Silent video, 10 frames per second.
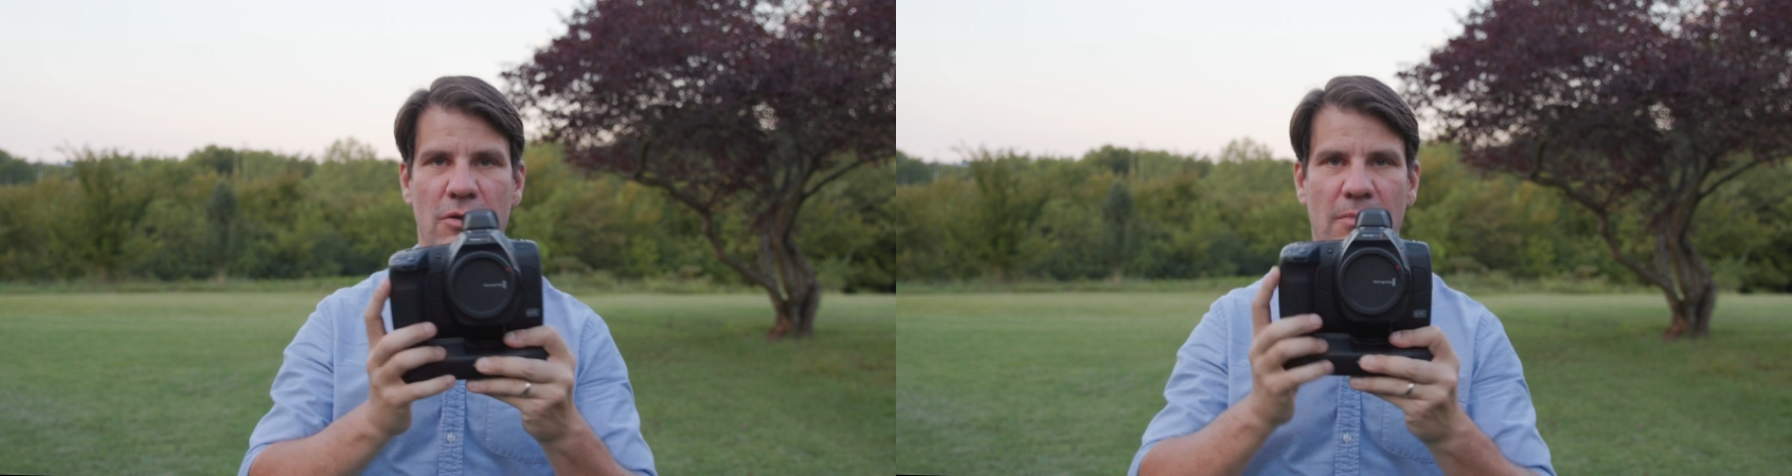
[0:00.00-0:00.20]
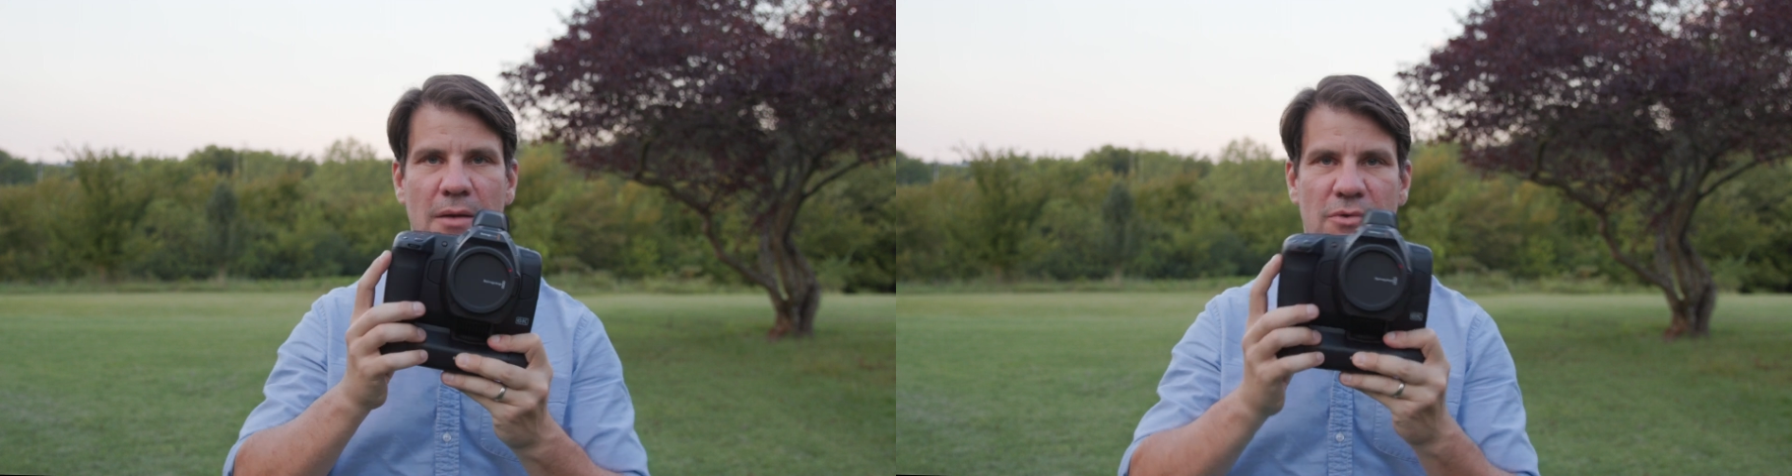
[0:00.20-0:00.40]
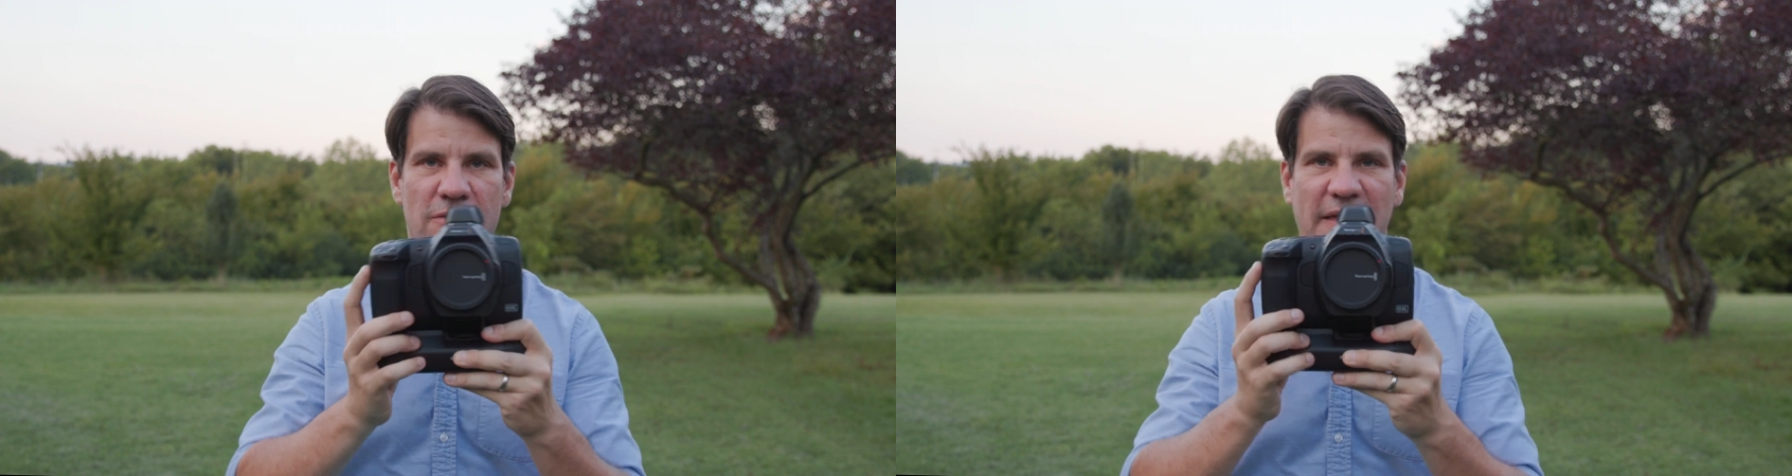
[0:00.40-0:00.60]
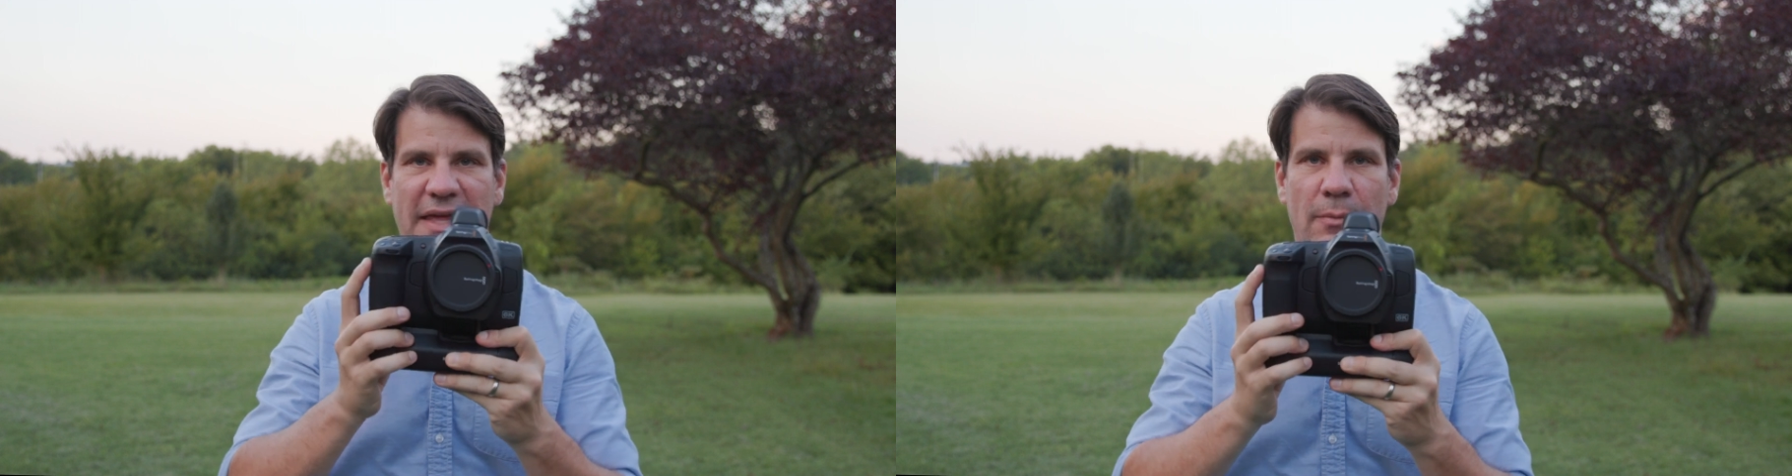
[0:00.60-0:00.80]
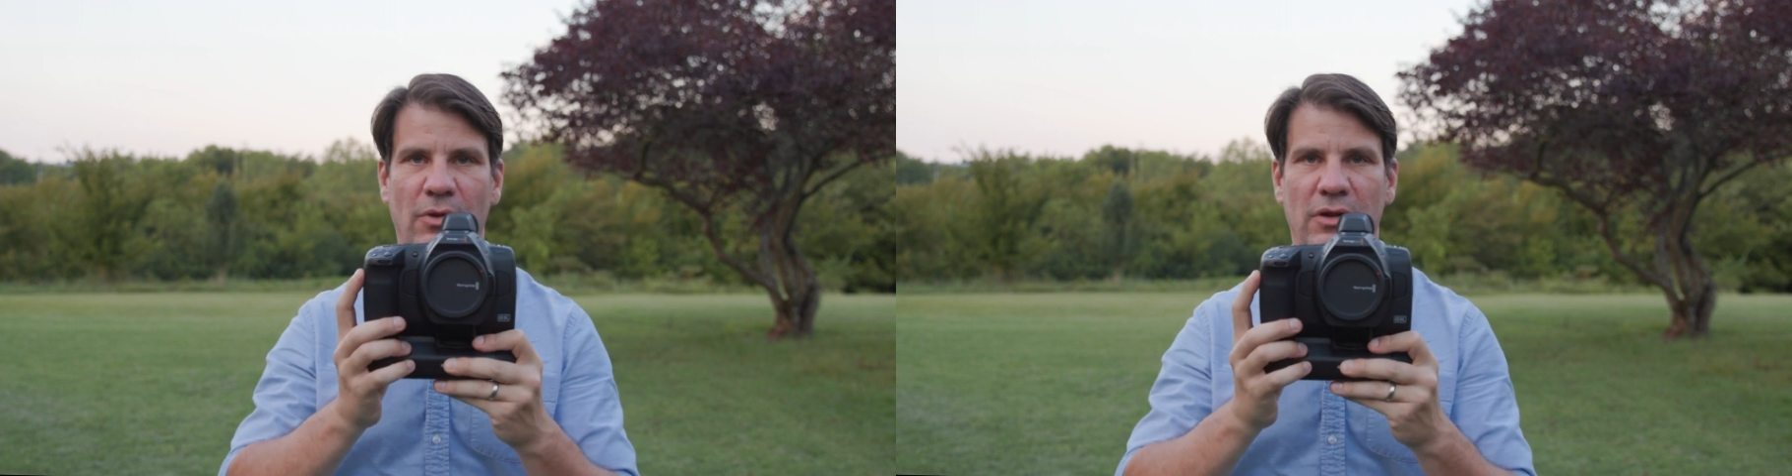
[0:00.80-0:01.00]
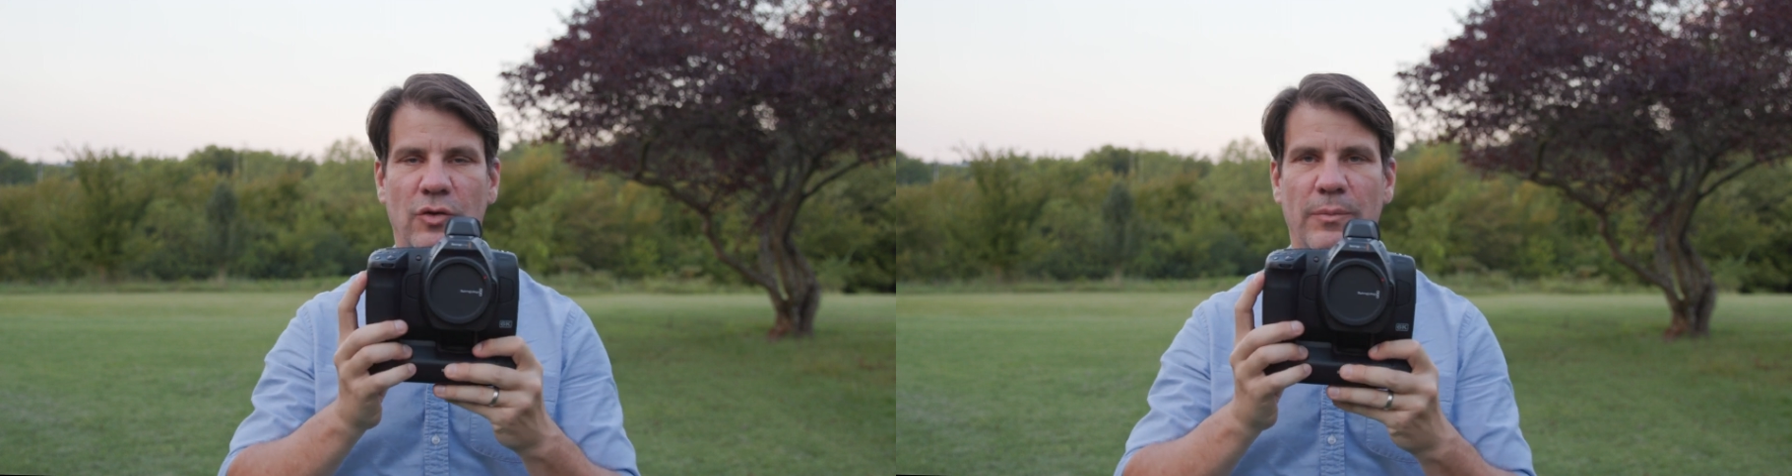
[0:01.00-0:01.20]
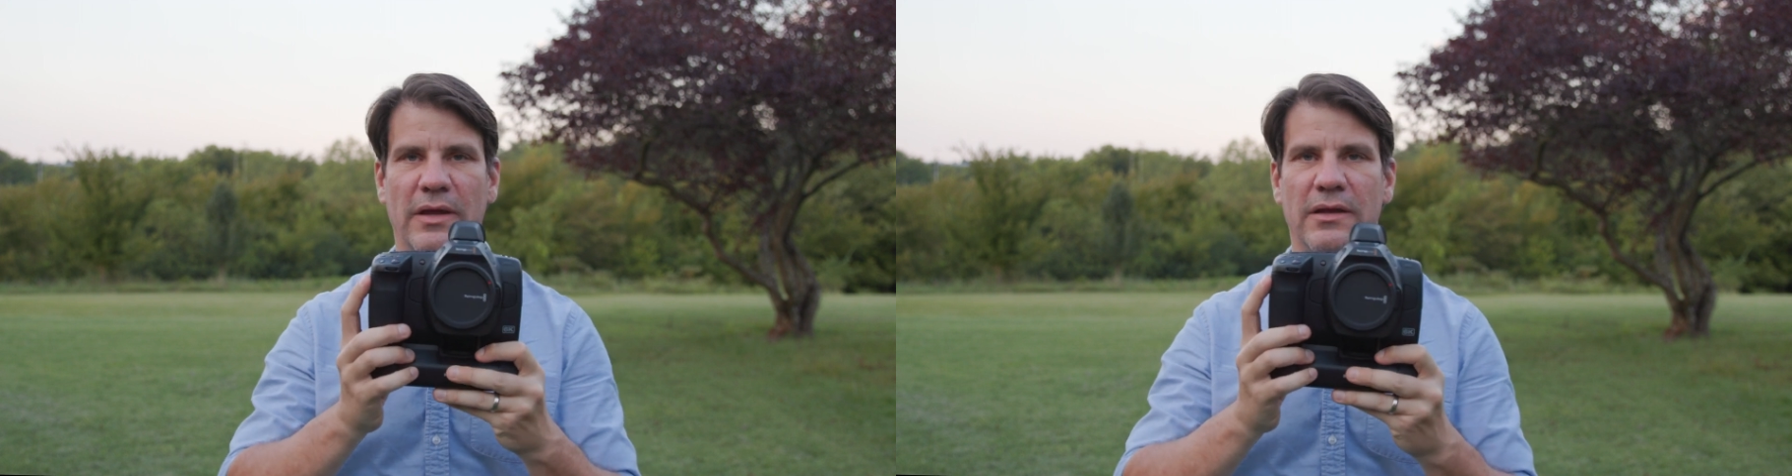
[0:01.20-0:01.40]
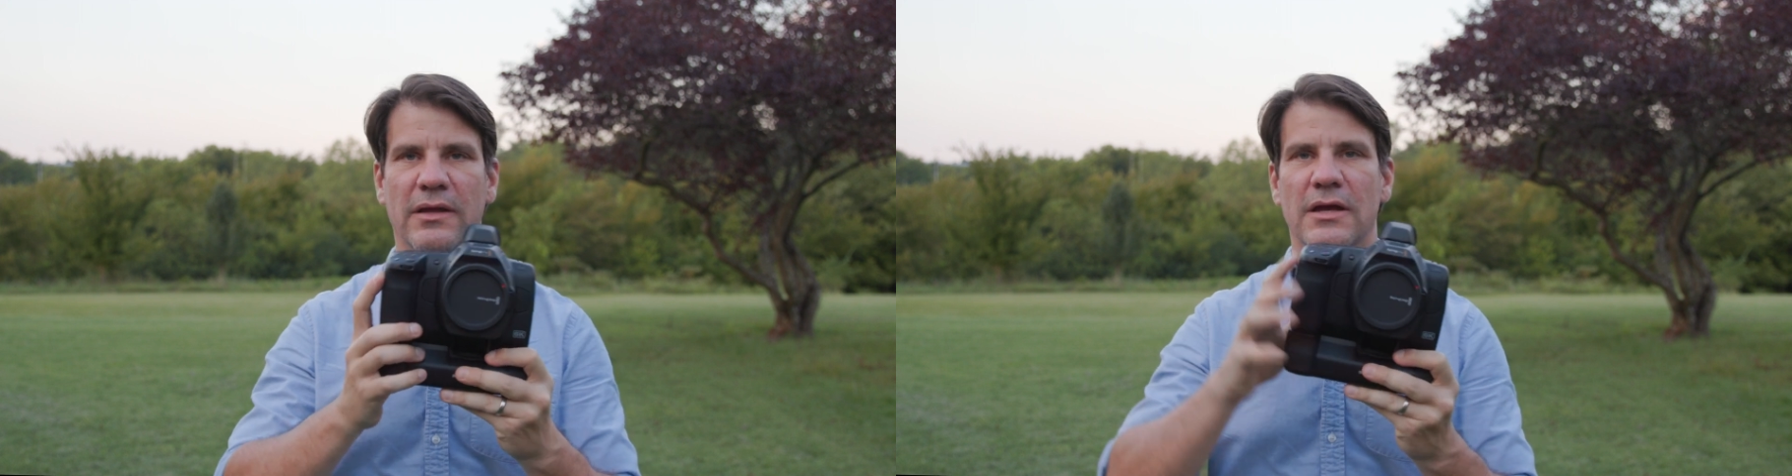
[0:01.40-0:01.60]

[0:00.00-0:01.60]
you might move the camera a little bit,